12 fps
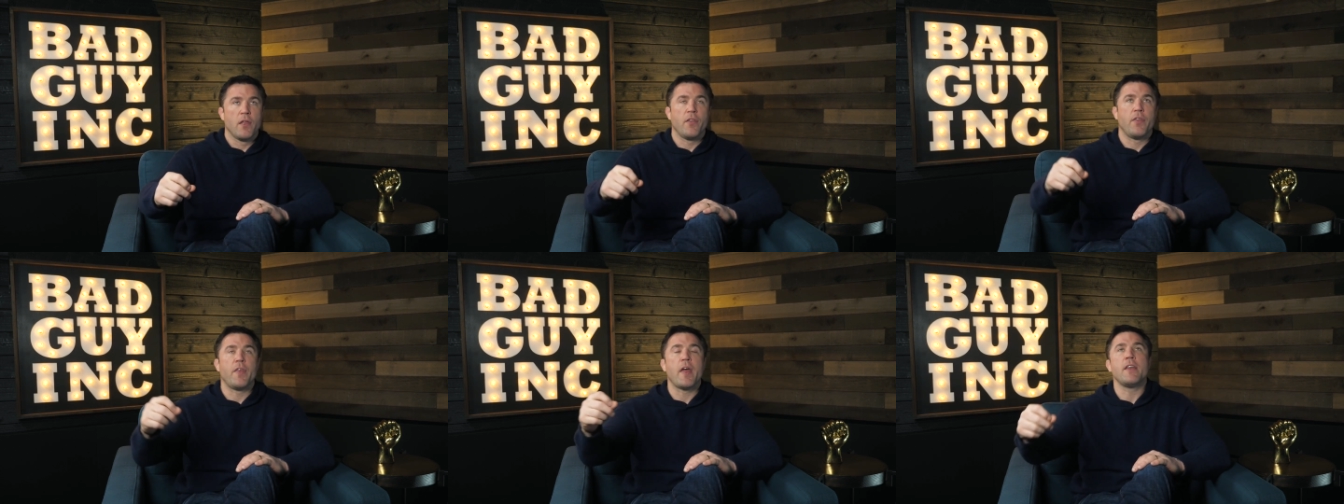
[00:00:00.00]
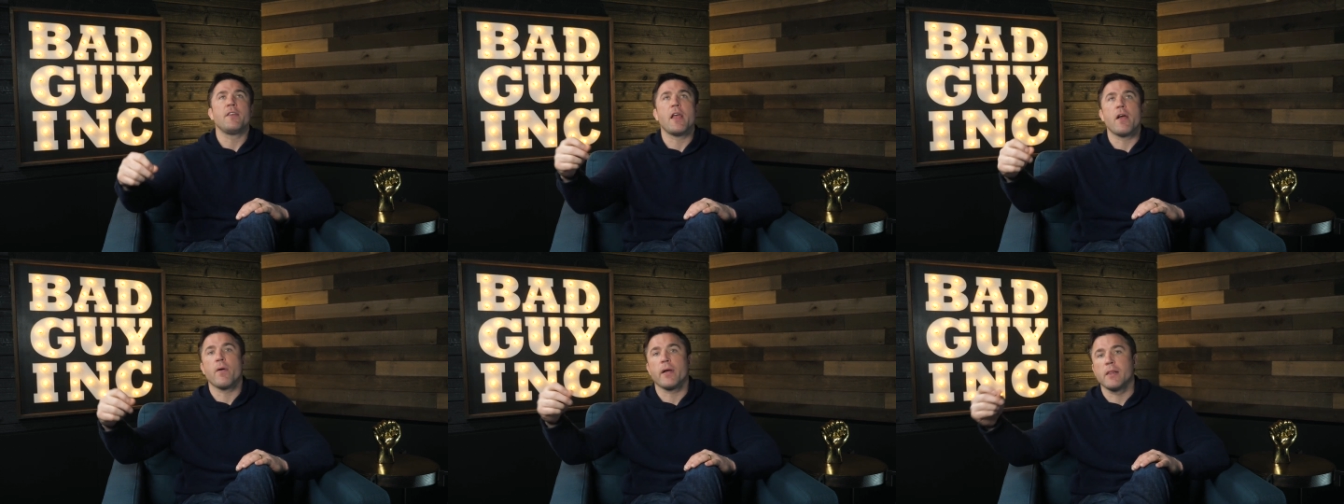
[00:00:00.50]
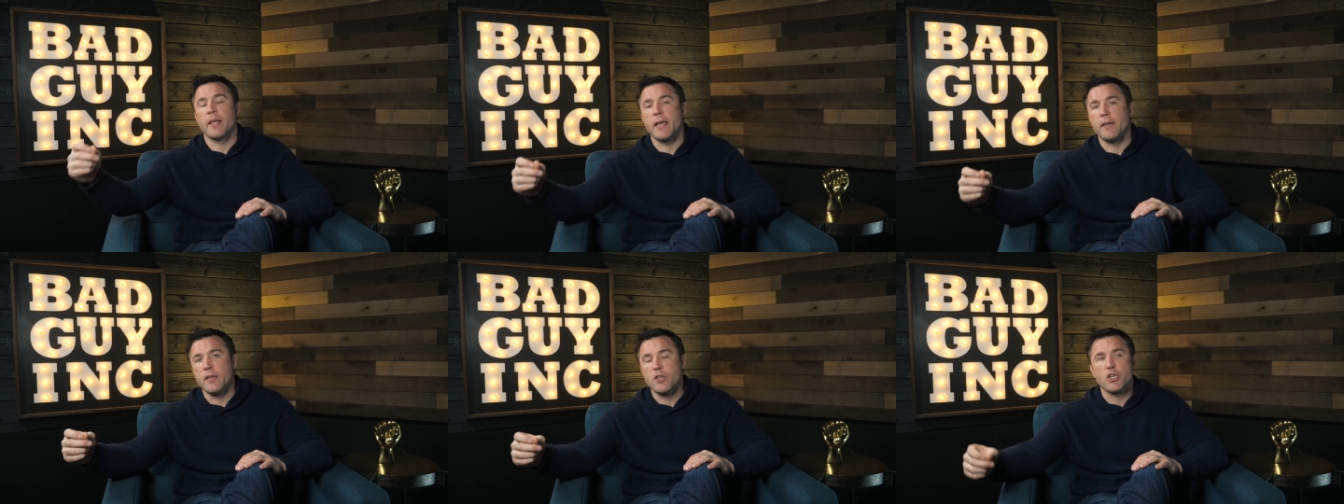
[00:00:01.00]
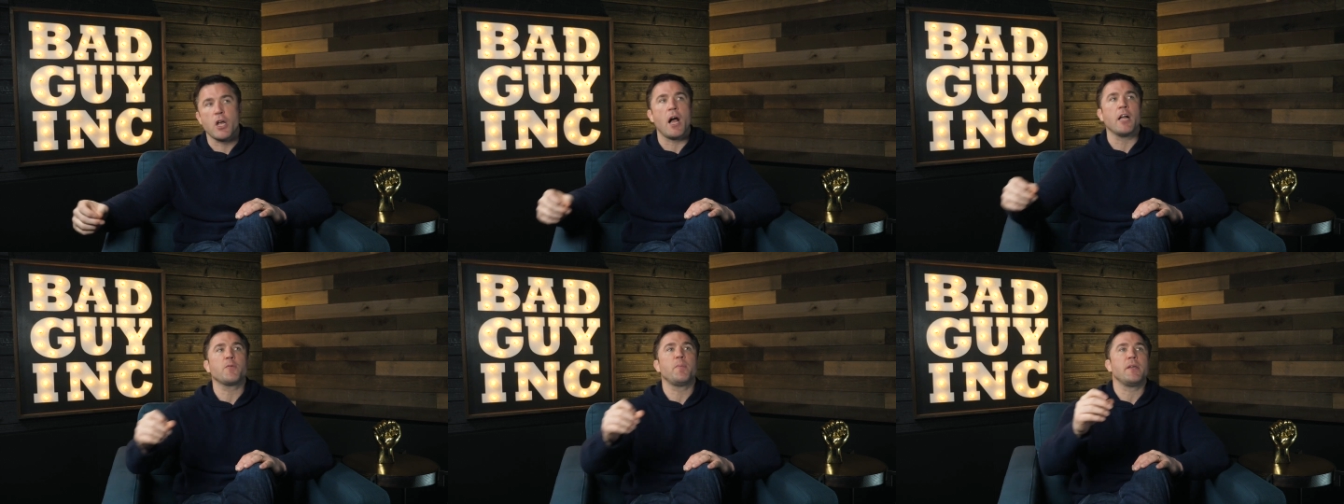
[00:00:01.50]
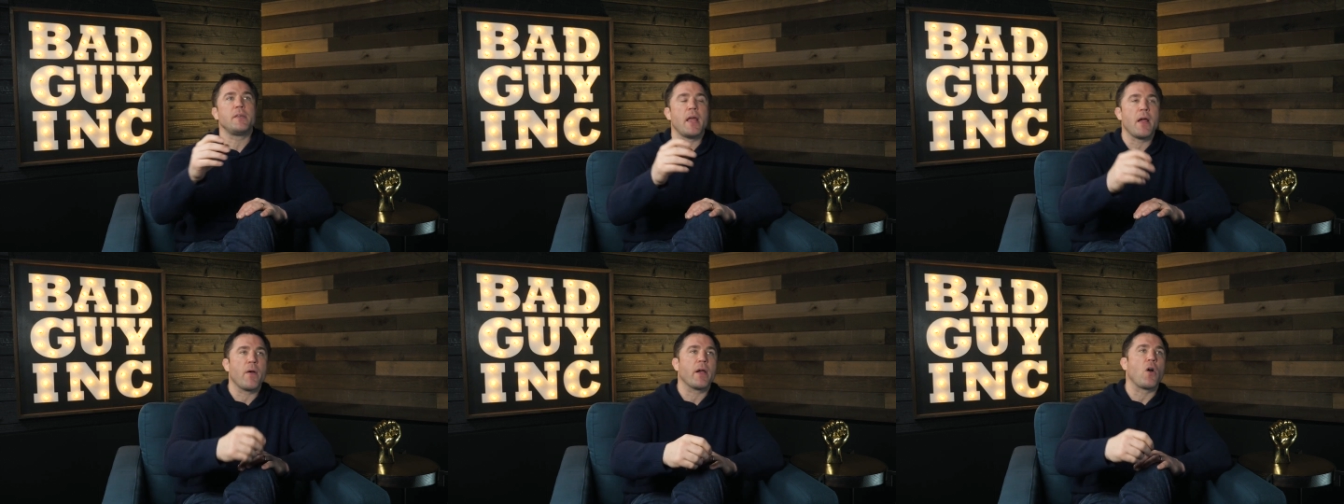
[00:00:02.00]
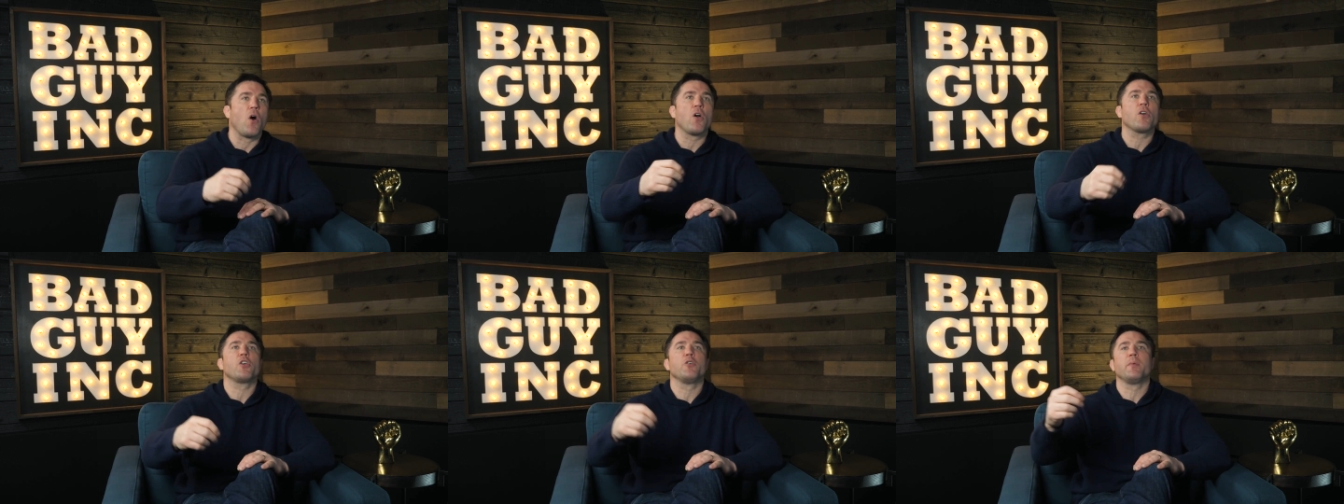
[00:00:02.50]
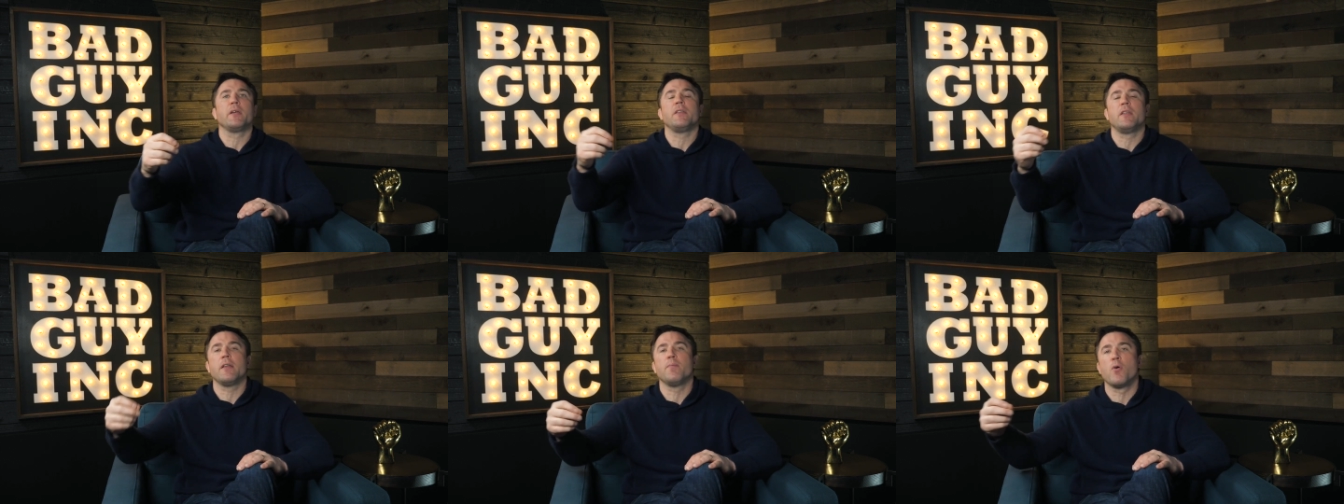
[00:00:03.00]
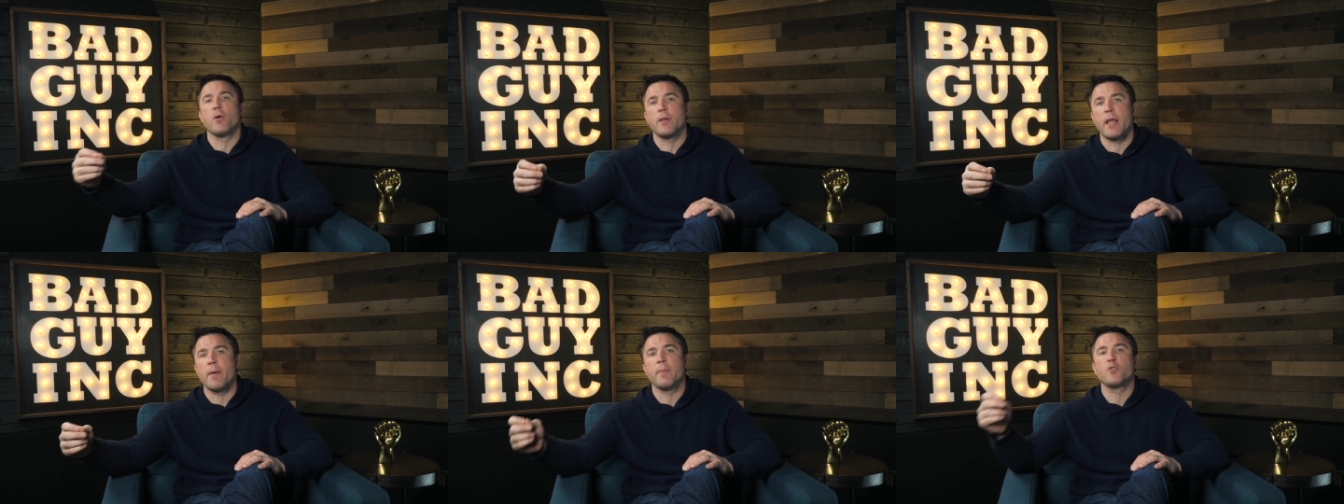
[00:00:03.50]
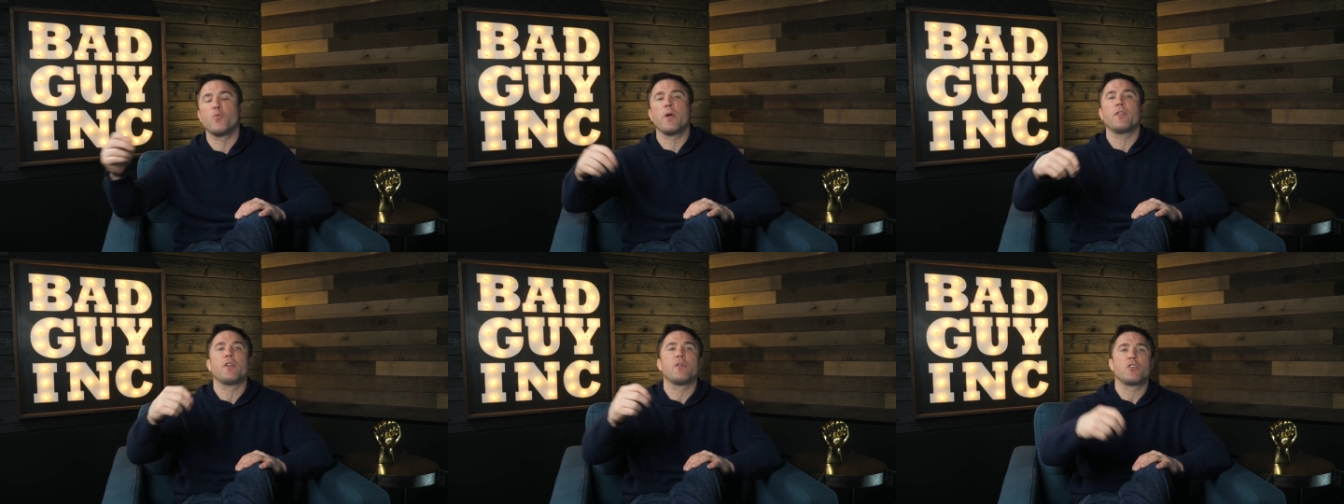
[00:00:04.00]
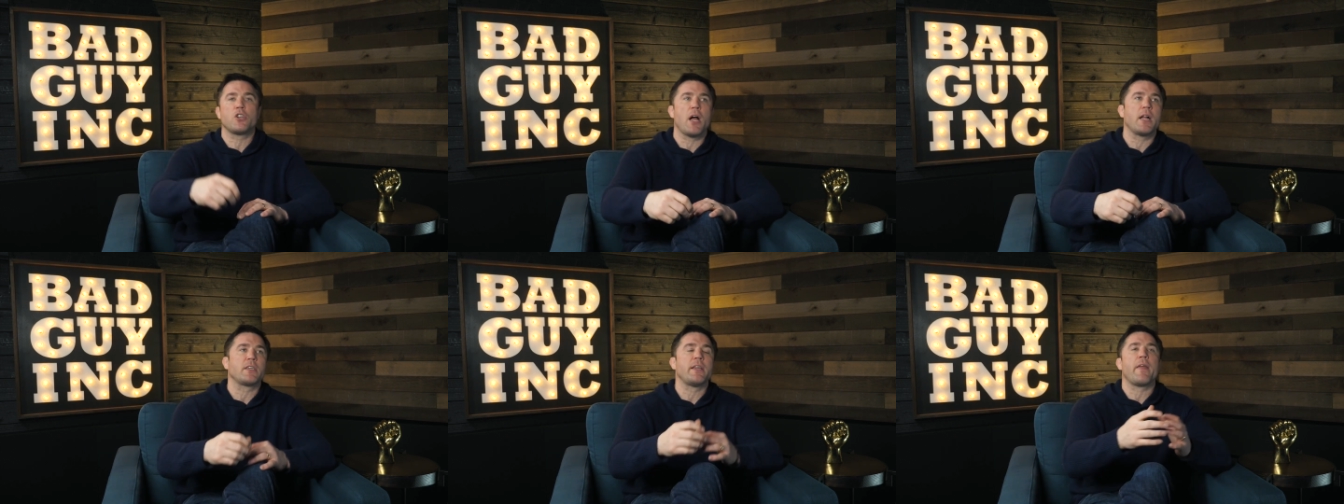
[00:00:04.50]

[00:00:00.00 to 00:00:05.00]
then Derrick landed shots, but Derrick arguably did more damage with those shots.